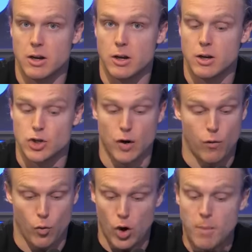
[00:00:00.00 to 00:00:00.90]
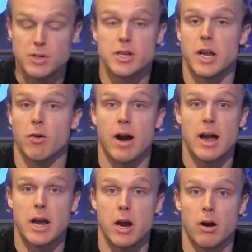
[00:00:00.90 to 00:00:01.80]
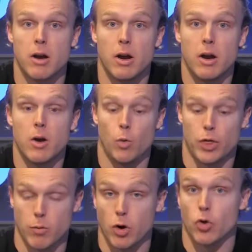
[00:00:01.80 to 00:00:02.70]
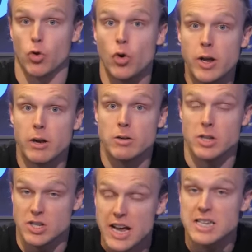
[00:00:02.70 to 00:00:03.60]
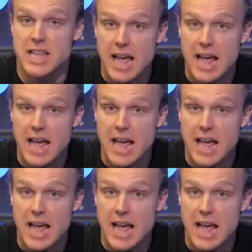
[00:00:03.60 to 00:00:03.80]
So from sitting right here with the recruiting success they